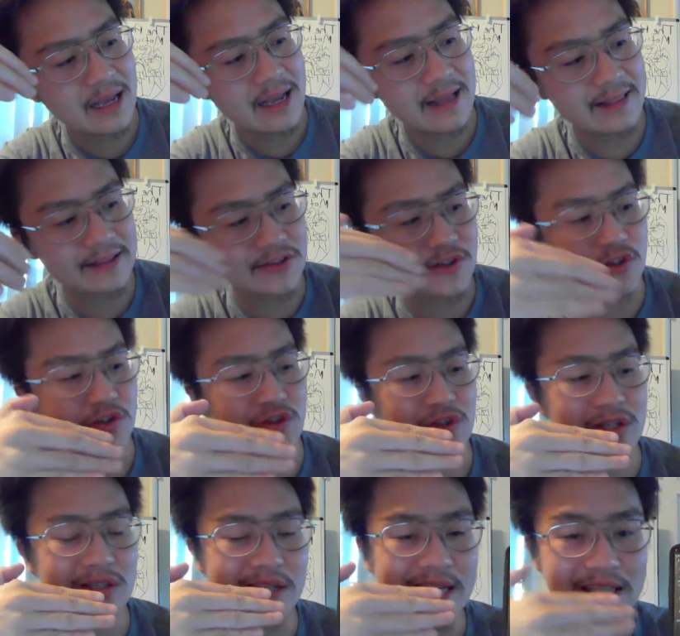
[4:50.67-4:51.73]
and this
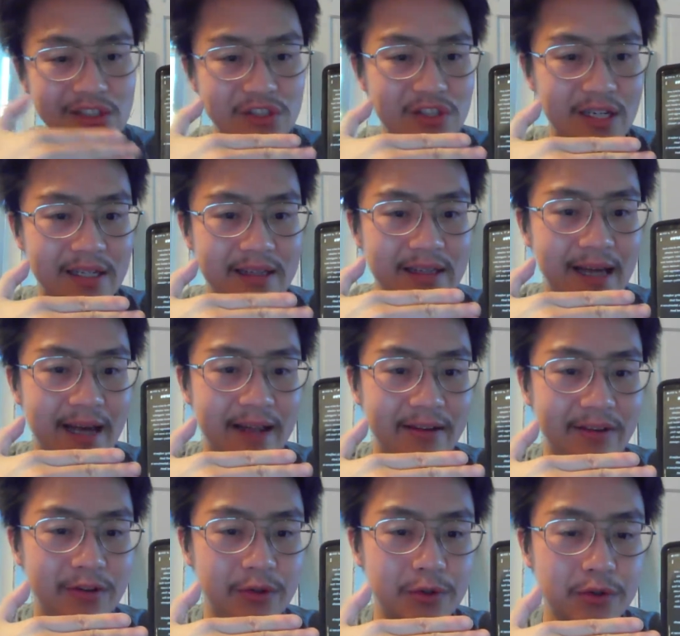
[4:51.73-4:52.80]
is insight
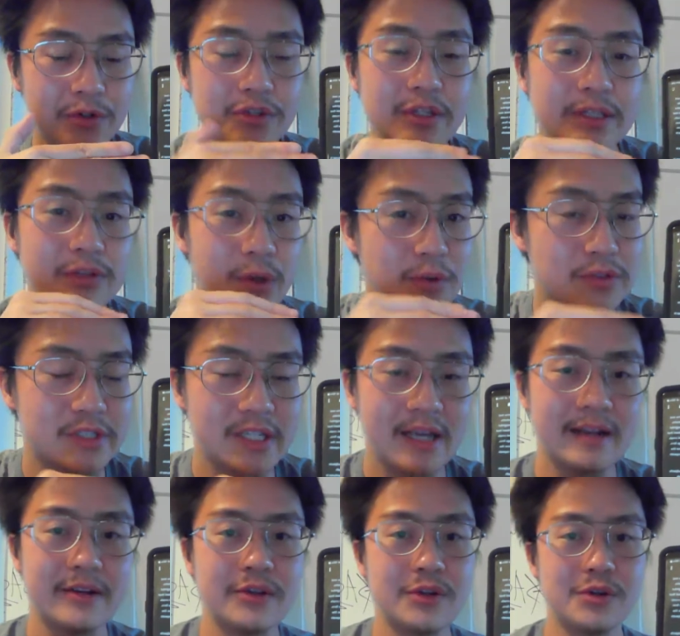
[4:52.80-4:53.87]
that you usually don't see
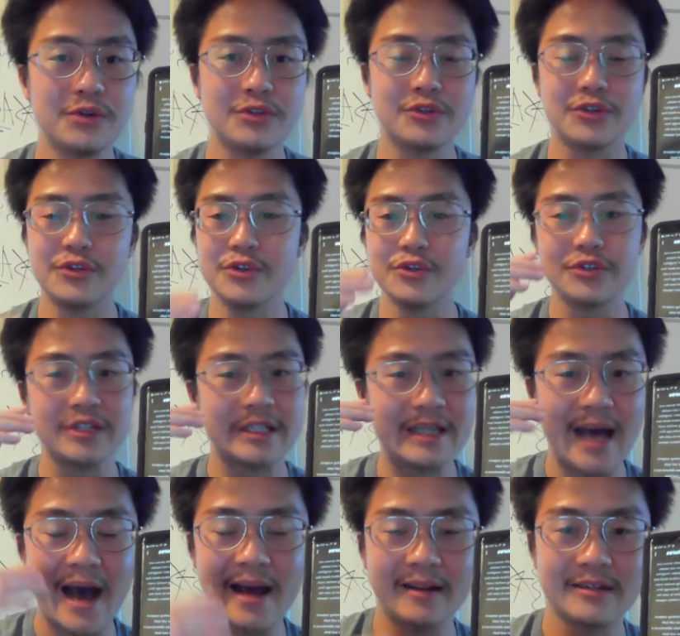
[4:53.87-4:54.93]
on the news. You're usually
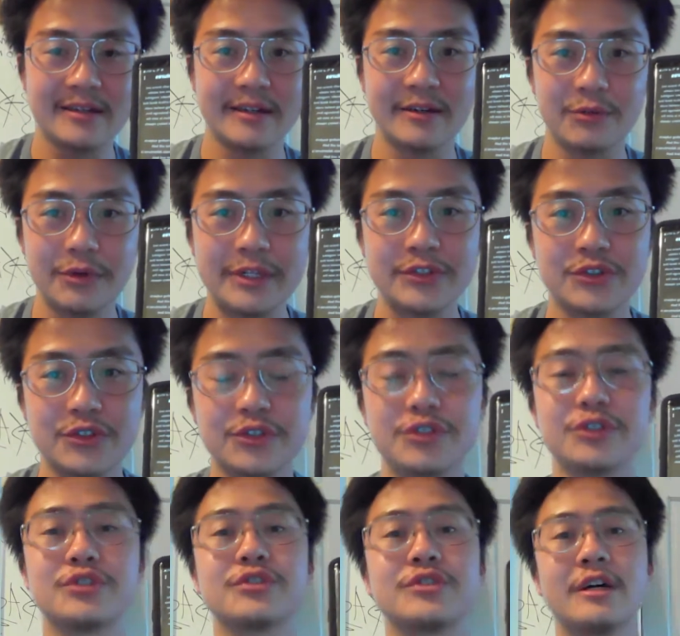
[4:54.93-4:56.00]
not going to research
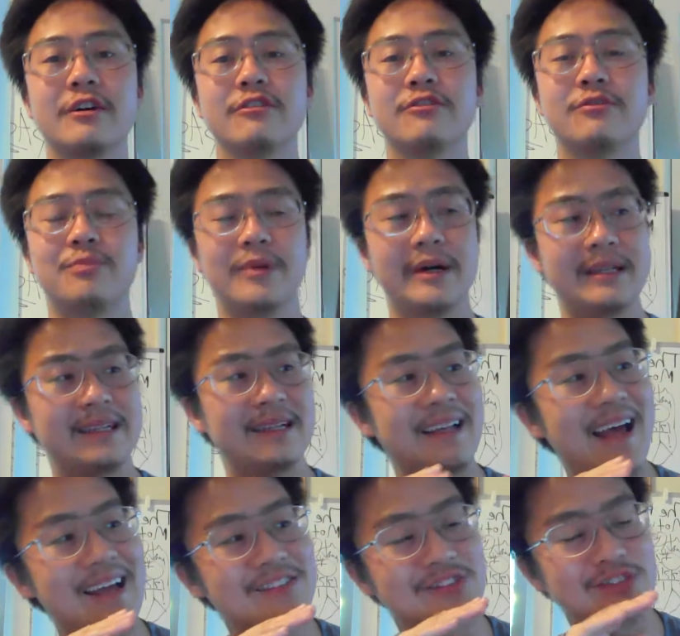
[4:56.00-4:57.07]
yourself, but it
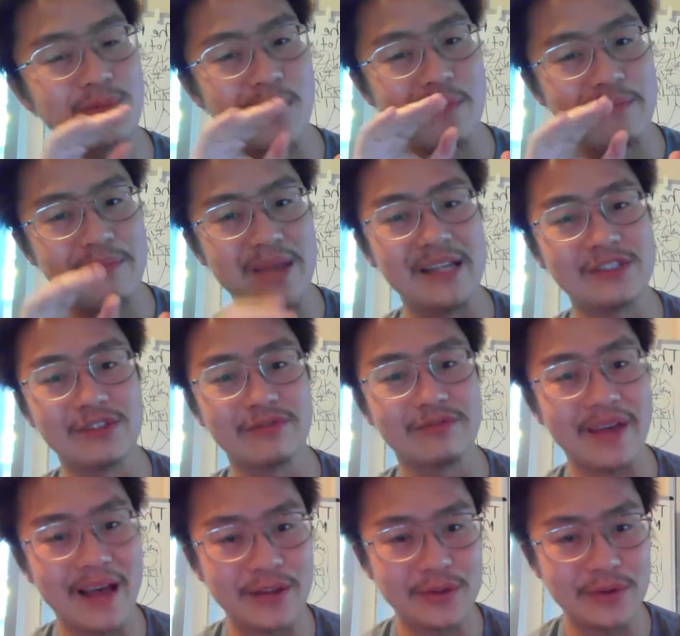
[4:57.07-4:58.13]
has some amazing
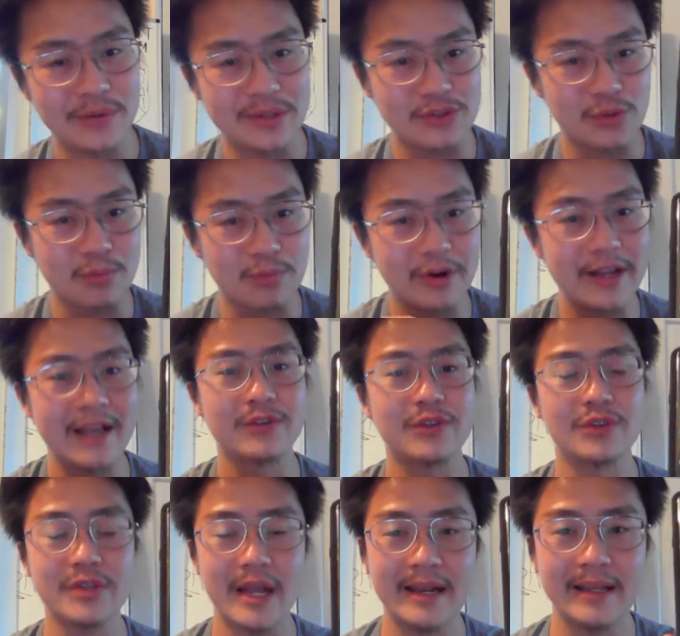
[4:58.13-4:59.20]
value. These are pretty
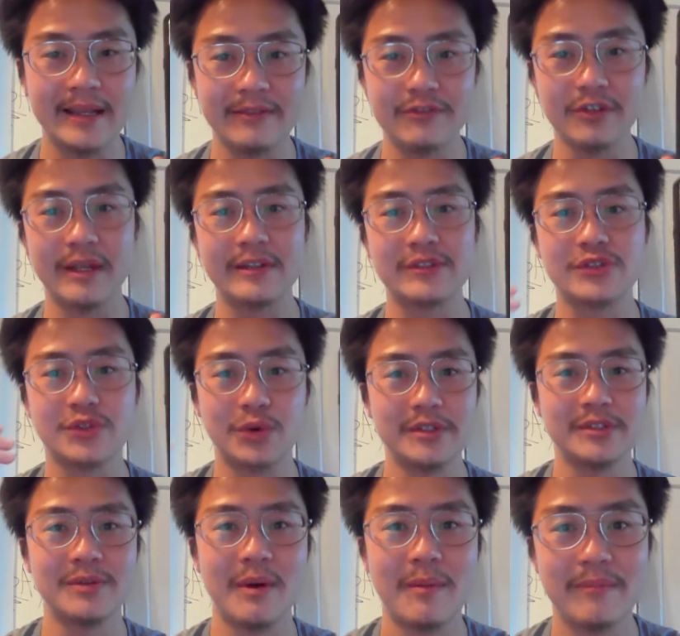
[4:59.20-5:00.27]
entertaining if you like
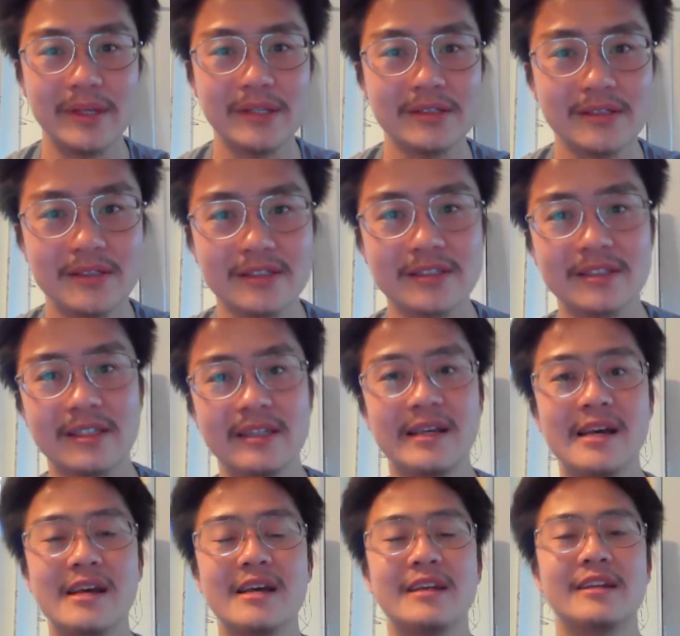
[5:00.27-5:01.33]
stories about business and
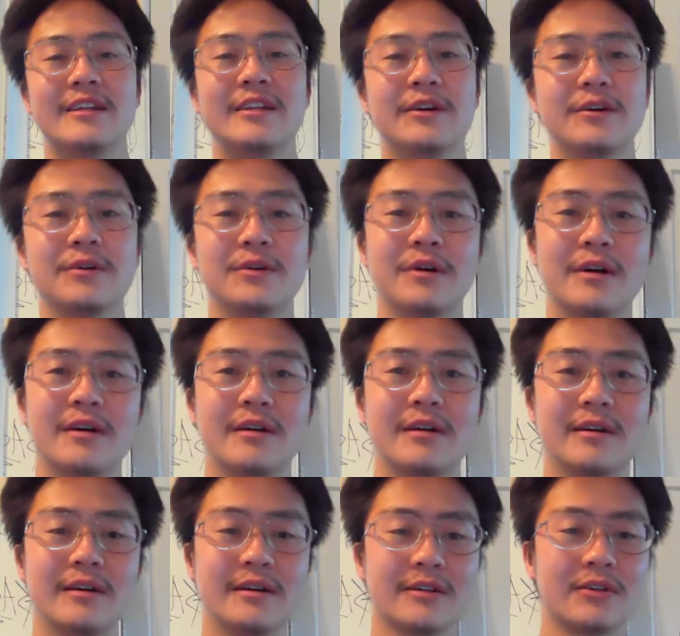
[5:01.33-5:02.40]
you know
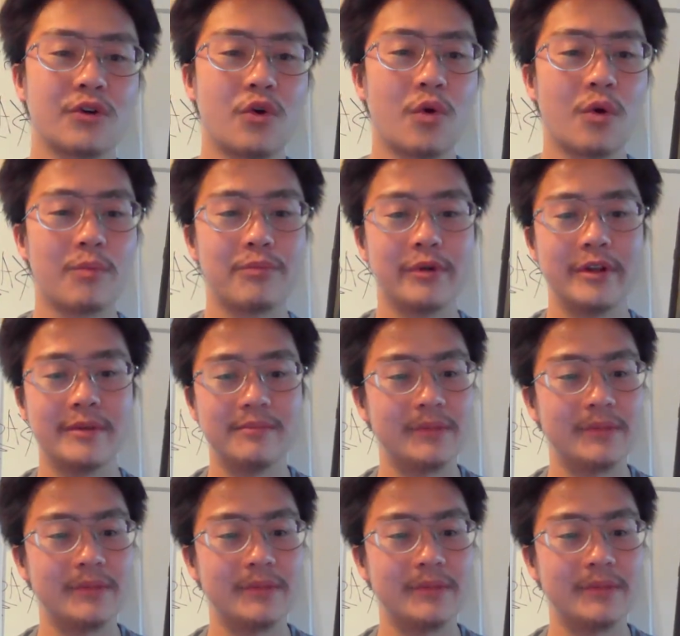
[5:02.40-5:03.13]
uh, corporate